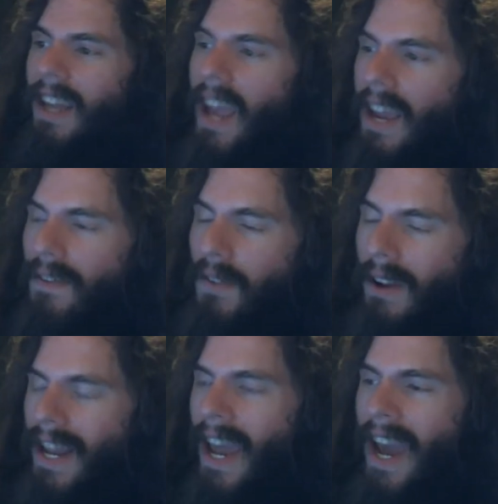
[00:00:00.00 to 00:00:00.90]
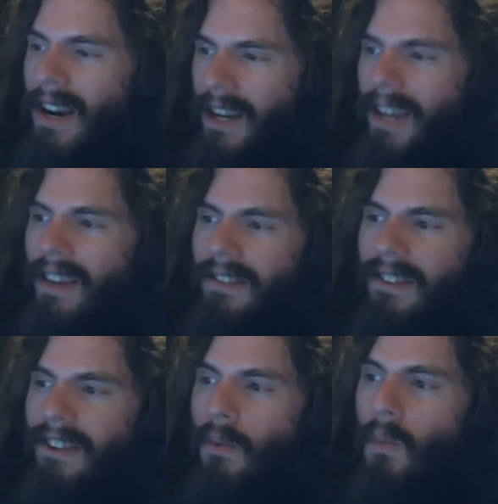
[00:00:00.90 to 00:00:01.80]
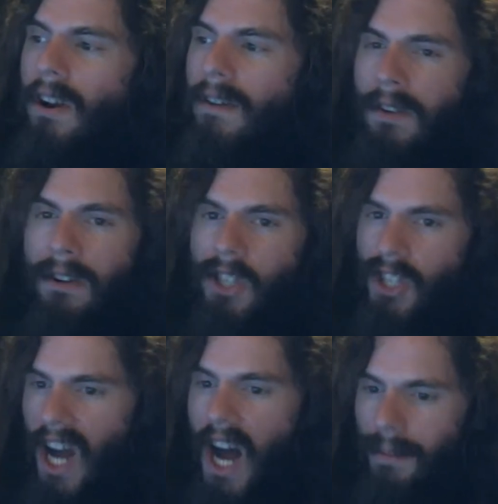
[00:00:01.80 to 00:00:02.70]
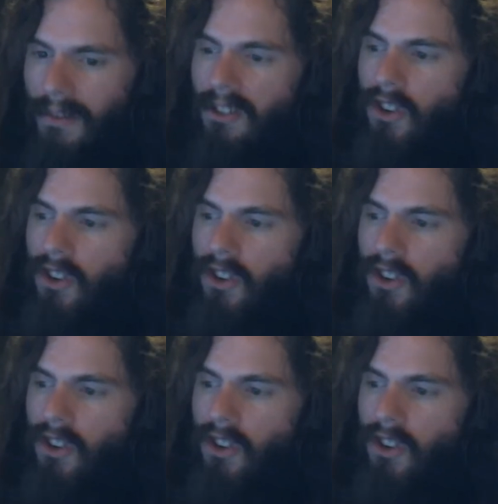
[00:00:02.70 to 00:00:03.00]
If you're an anarchist, one of your jobs